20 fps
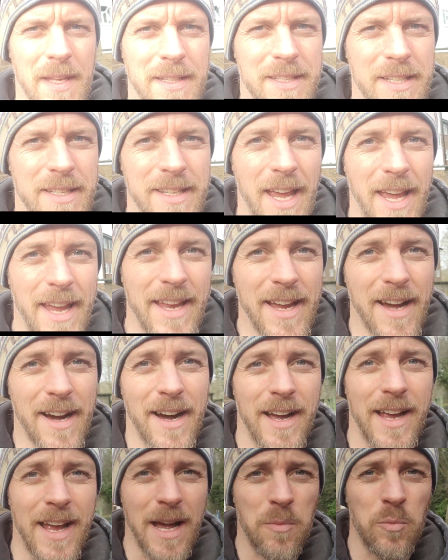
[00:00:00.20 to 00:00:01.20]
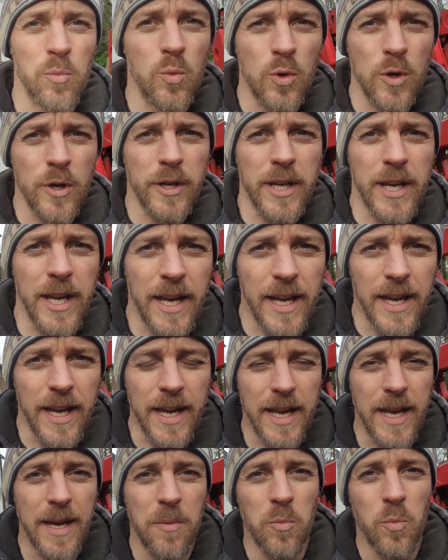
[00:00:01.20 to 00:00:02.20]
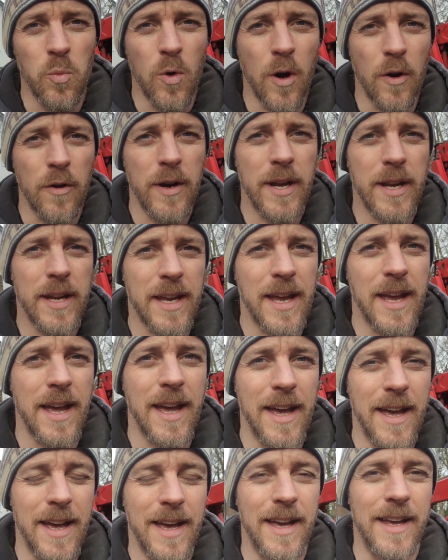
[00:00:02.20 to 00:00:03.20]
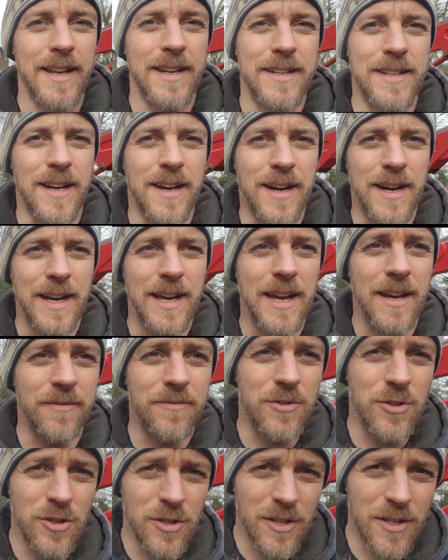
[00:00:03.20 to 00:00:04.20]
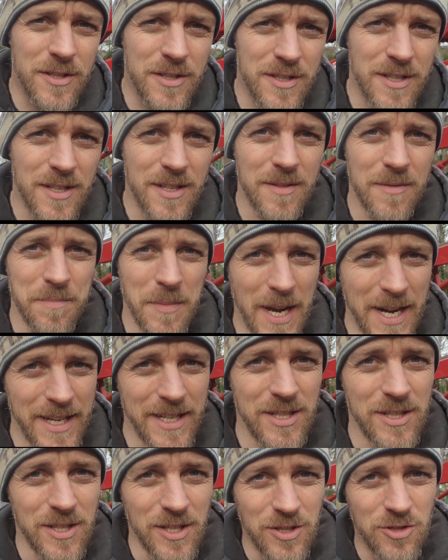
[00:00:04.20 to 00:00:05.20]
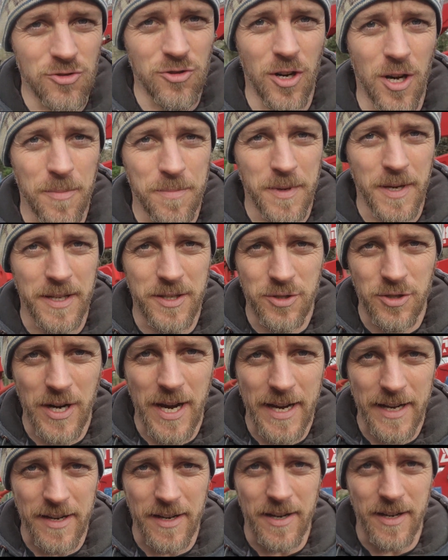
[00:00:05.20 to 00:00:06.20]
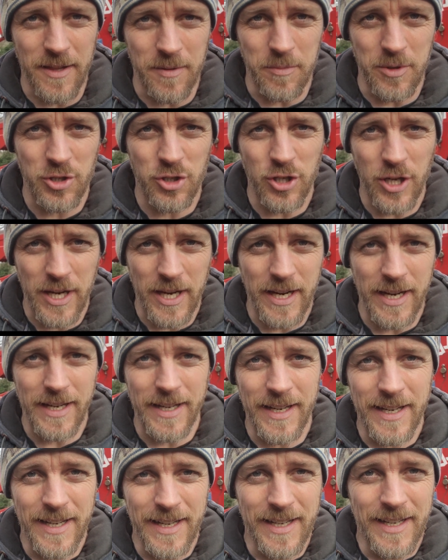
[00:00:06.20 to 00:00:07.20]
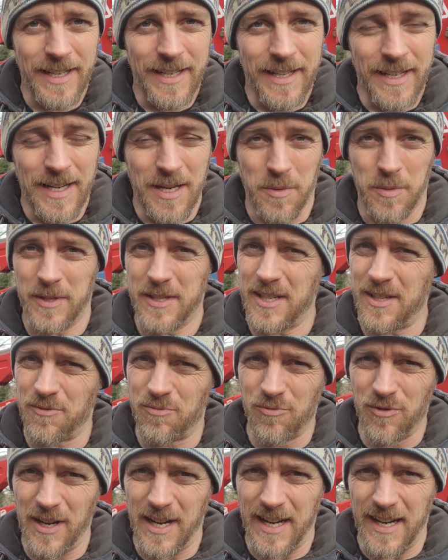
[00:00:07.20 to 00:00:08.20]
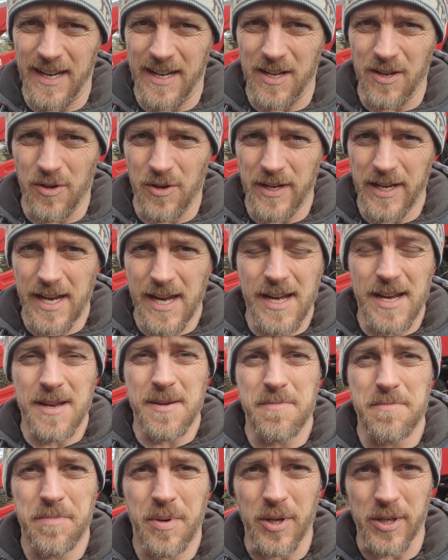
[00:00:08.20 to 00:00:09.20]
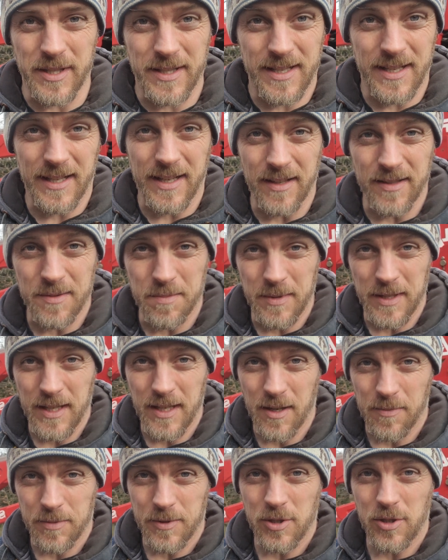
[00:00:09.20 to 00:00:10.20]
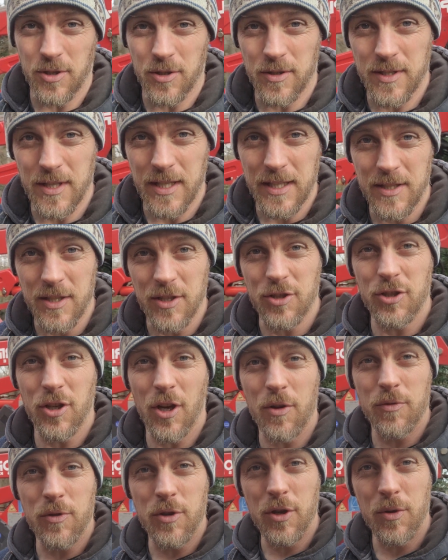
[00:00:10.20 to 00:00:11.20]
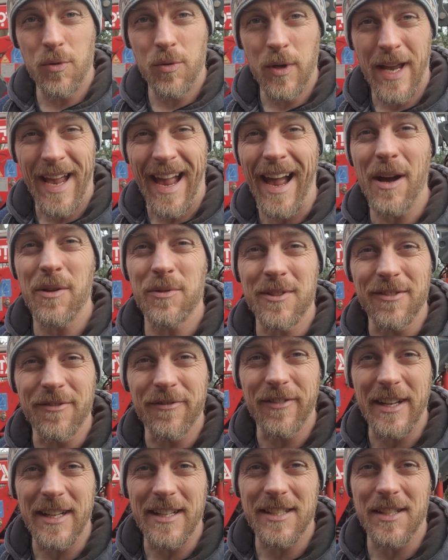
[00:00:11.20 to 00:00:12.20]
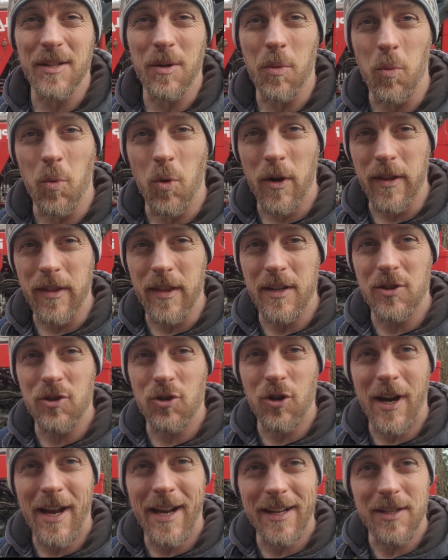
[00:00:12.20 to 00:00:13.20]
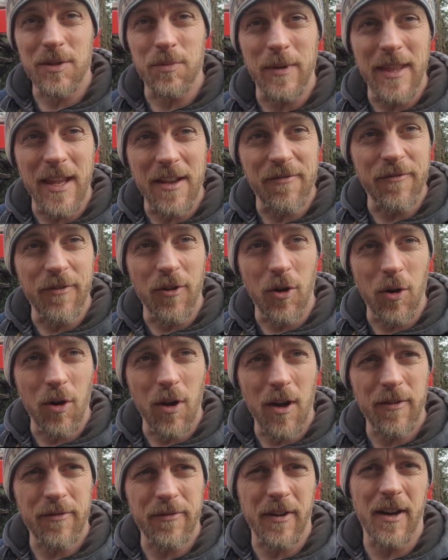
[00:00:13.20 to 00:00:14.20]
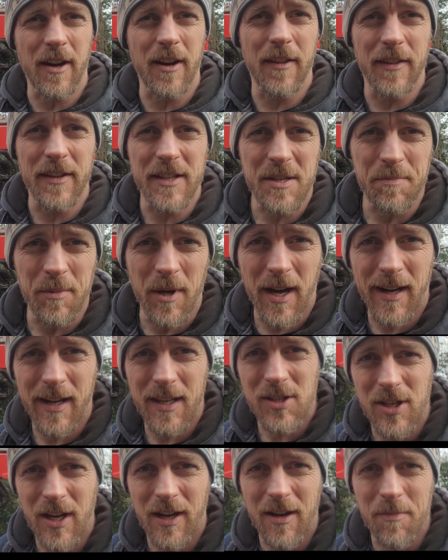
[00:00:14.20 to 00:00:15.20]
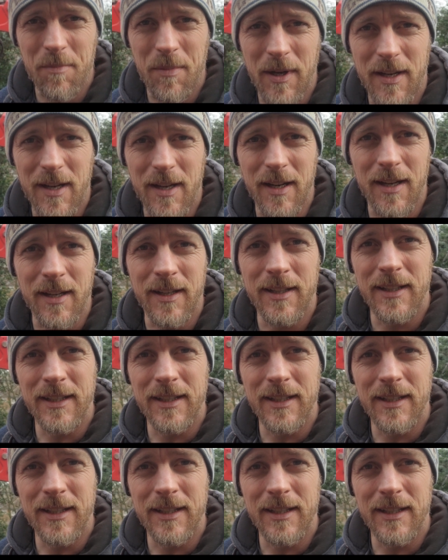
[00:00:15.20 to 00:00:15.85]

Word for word: Today I am working in Warwick and I have just managed to drop a track on the machine which is really annoying but it gives me the opportunity to show you how to fix one of the tracks when they fall off on the spider cherry picker.